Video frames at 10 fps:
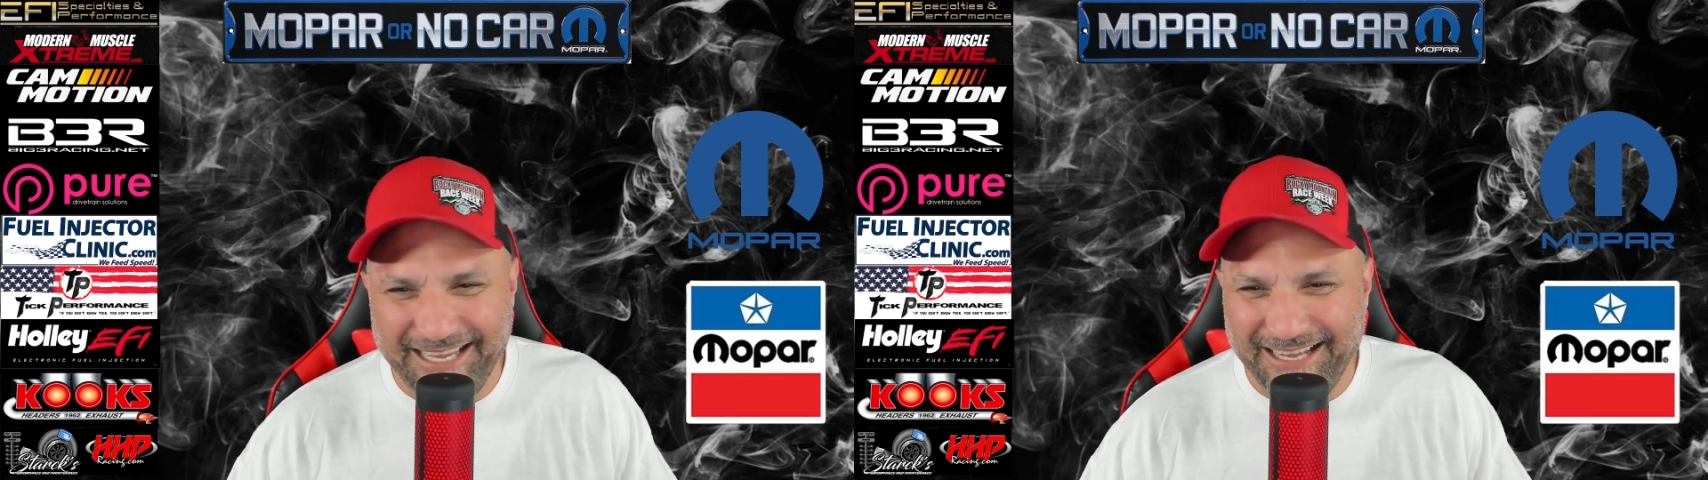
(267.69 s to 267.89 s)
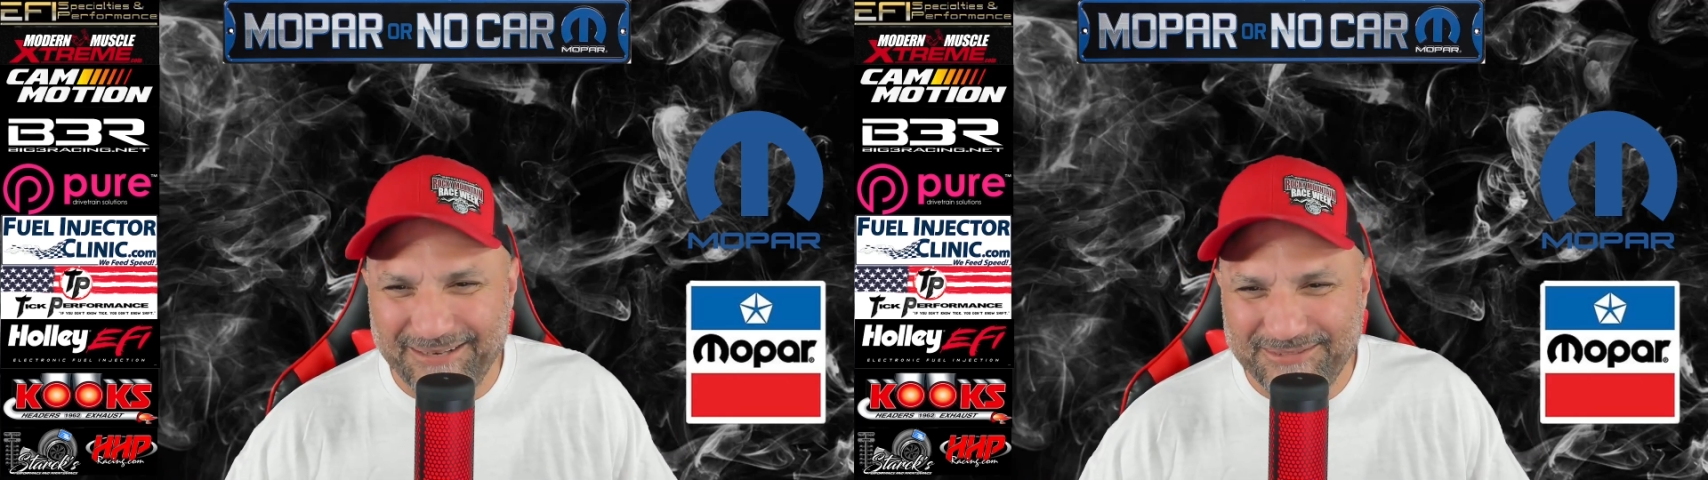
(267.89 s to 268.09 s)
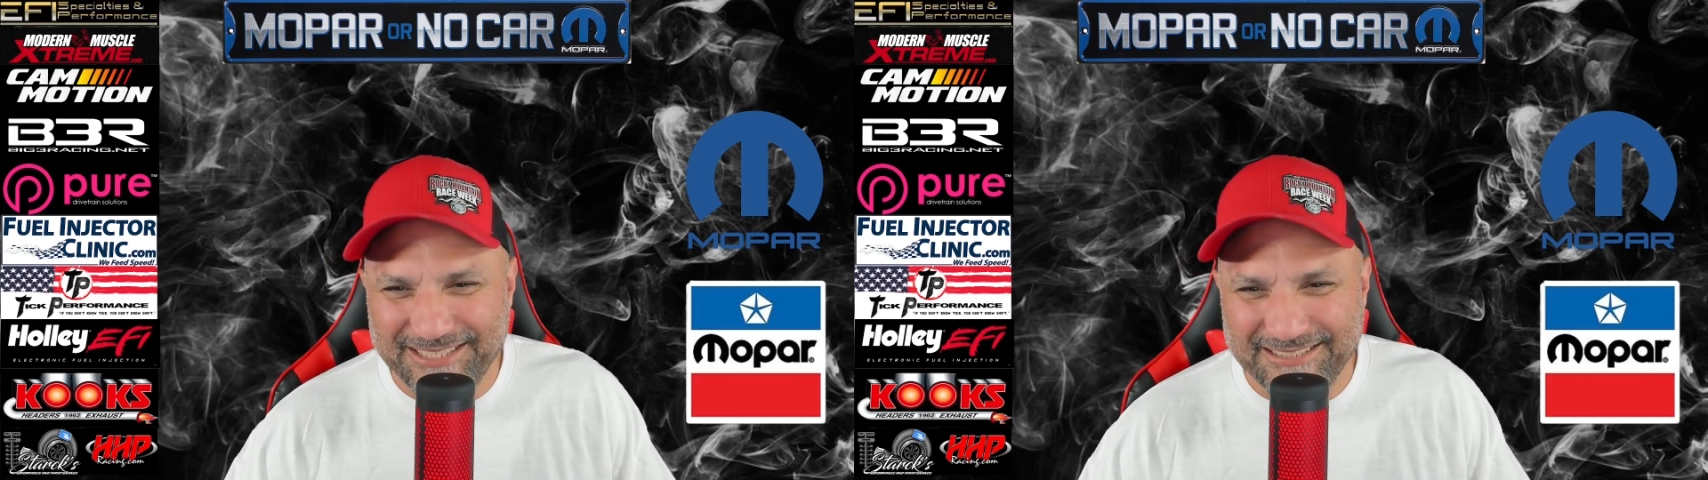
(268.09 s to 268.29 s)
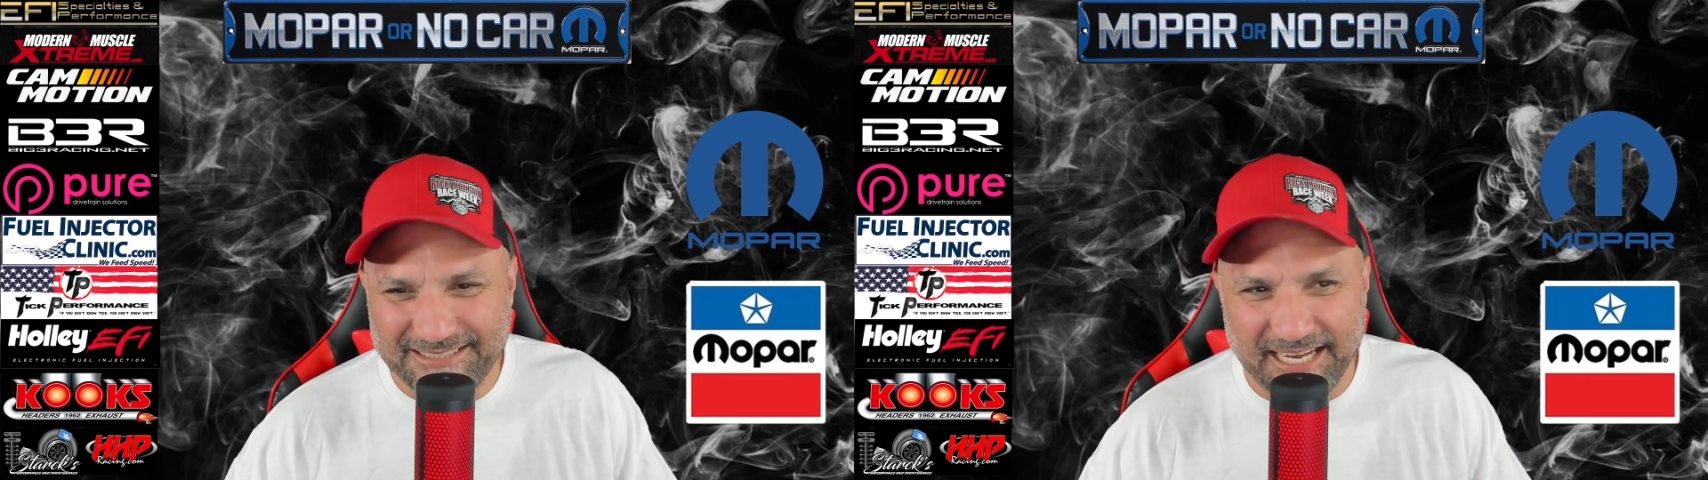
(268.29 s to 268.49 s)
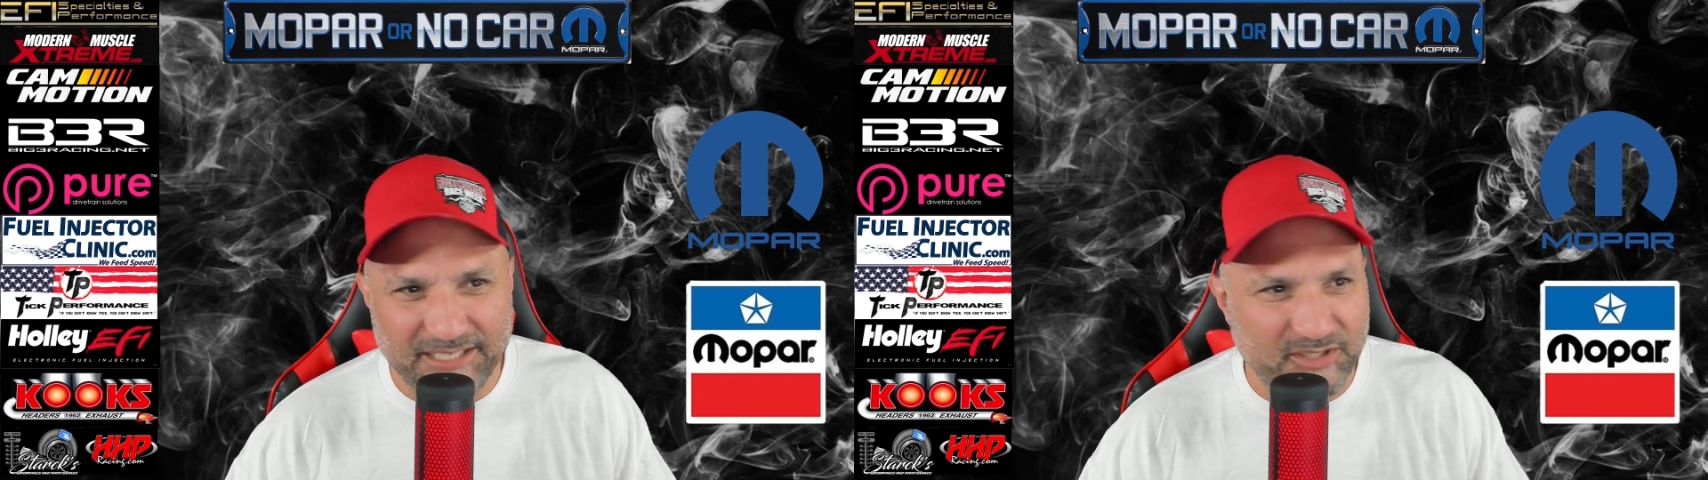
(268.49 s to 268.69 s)
I'm getting
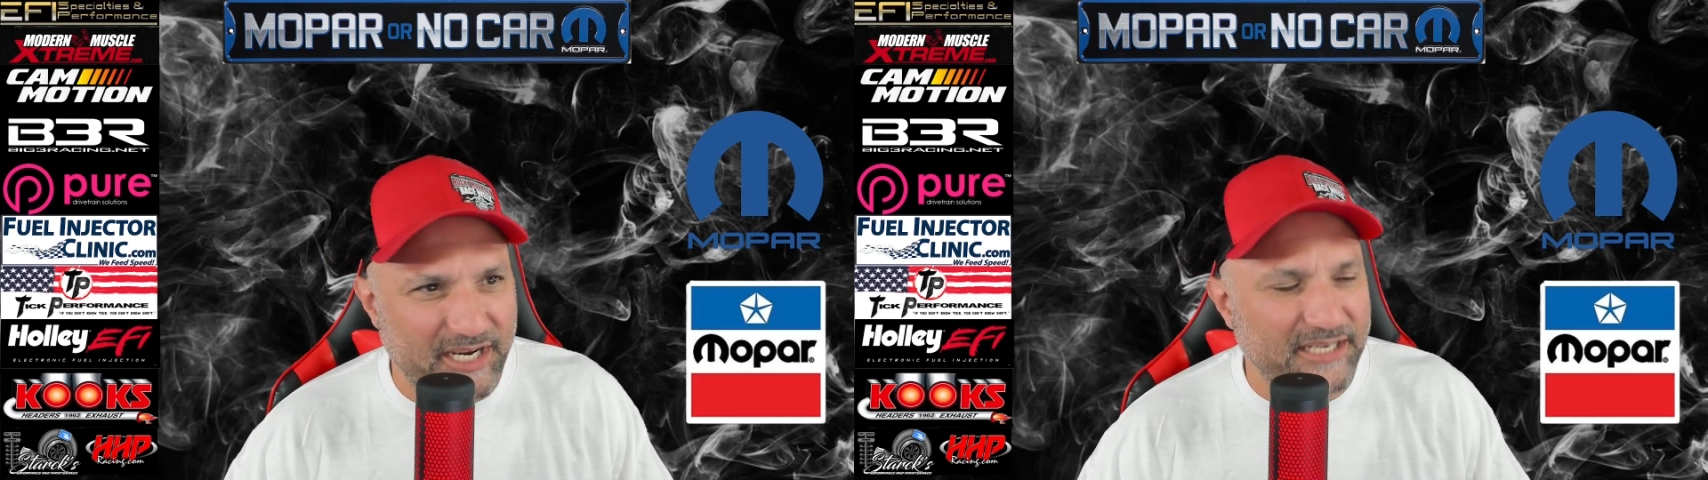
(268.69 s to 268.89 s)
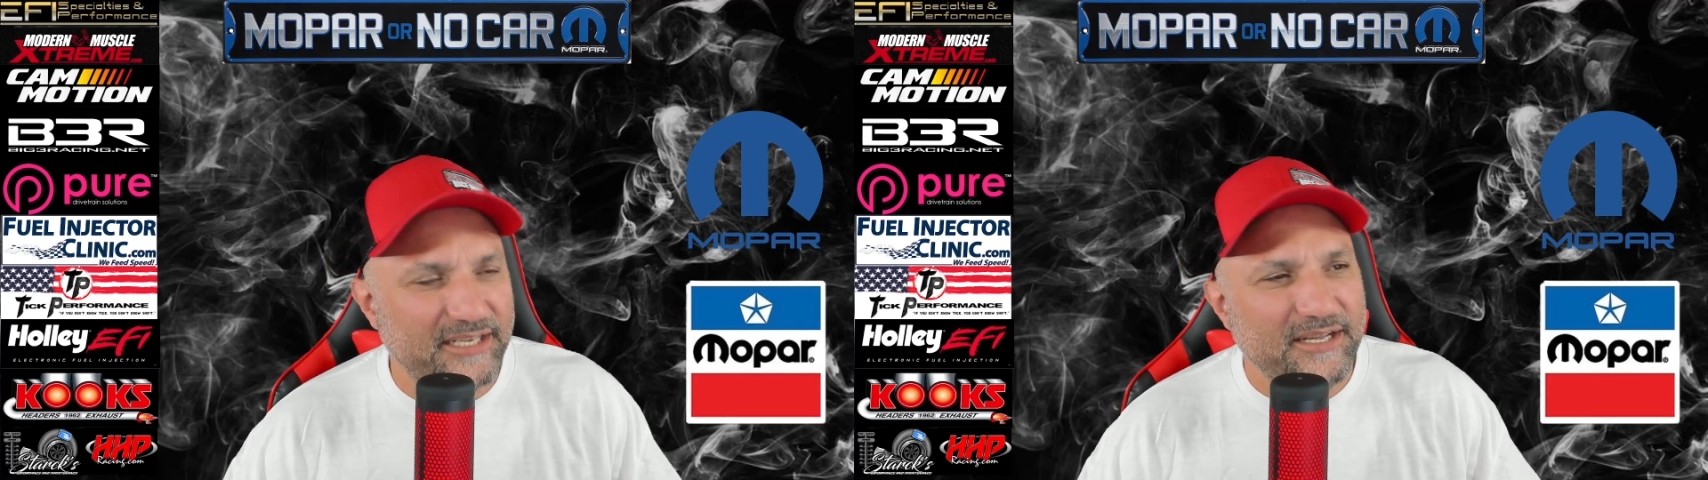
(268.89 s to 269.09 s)
sidetracked.